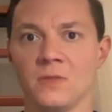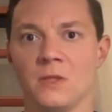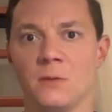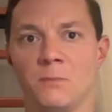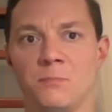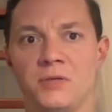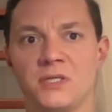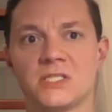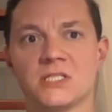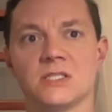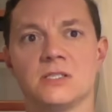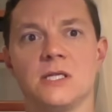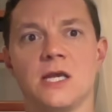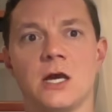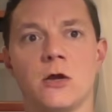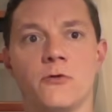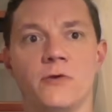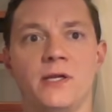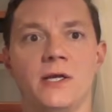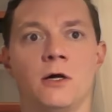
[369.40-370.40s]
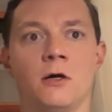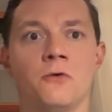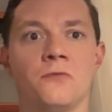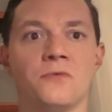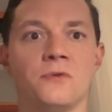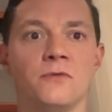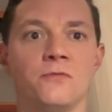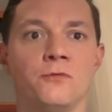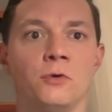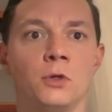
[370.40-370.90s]
The piston area of
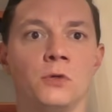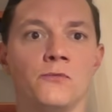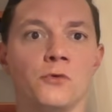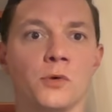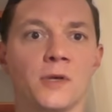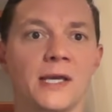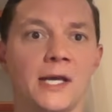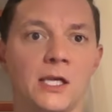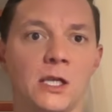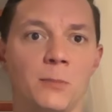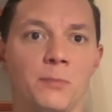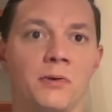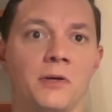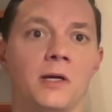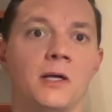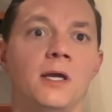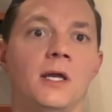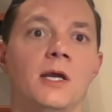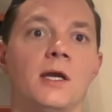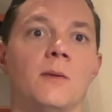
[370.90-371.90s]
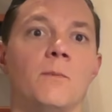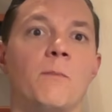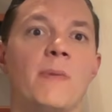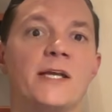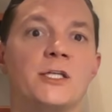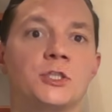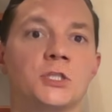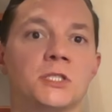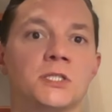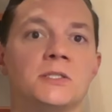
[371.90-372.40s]
the Volvo caliper
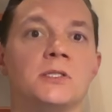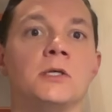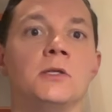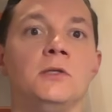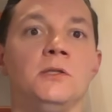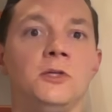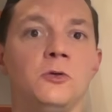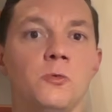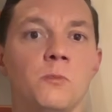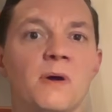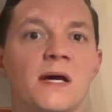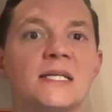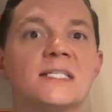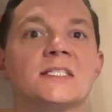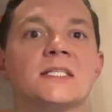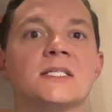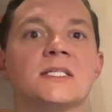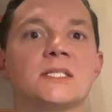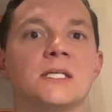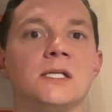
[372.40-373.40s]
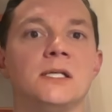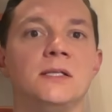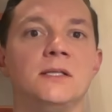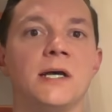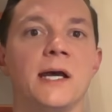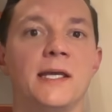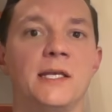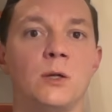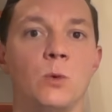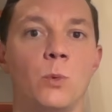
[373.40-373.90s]
matches the new master cylinder
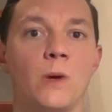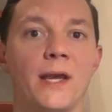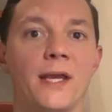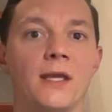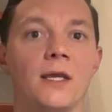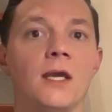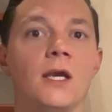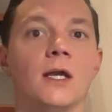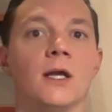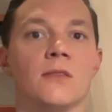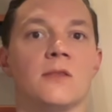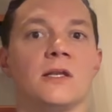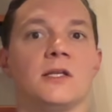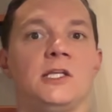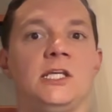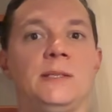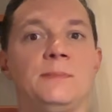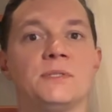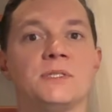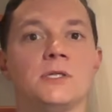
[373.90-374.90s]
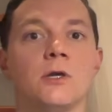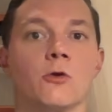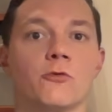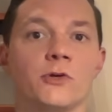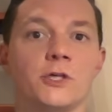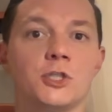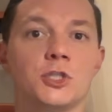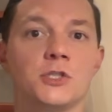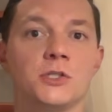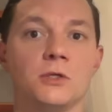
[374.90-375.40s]
in a way that keeps the
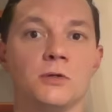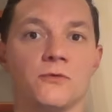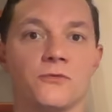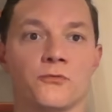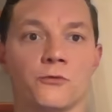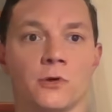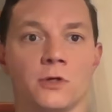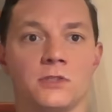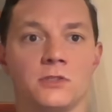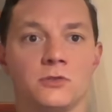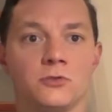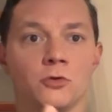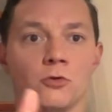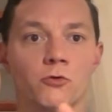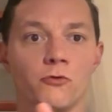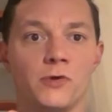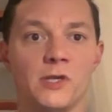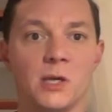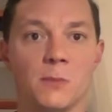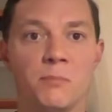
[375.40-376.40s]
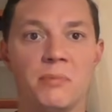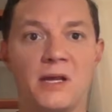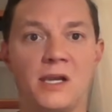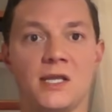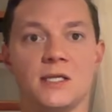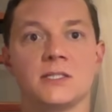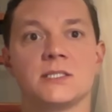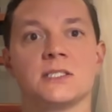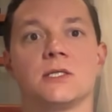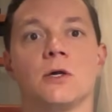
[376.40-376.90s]
original front to rear
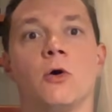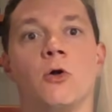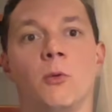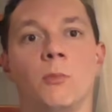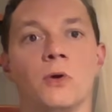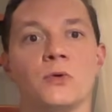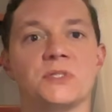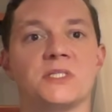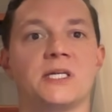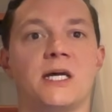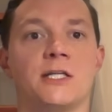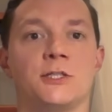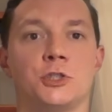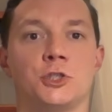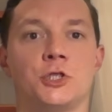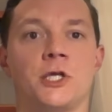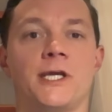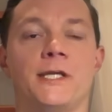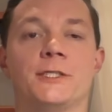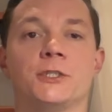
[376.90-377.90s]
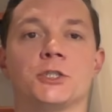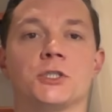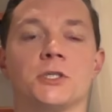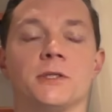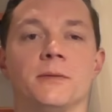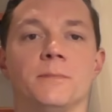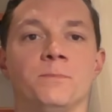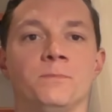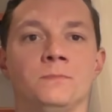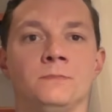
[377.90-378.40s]
balance almost unchanged.
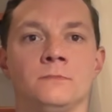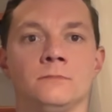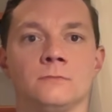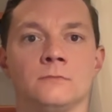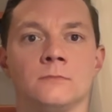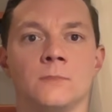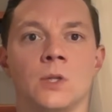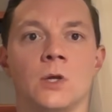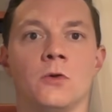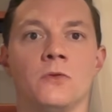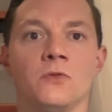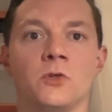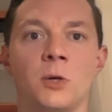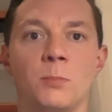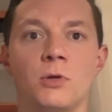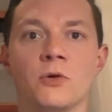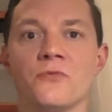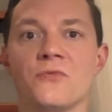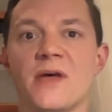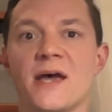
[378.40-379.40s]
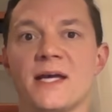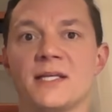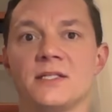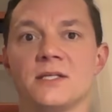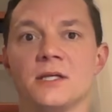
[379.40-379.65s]
On top of that,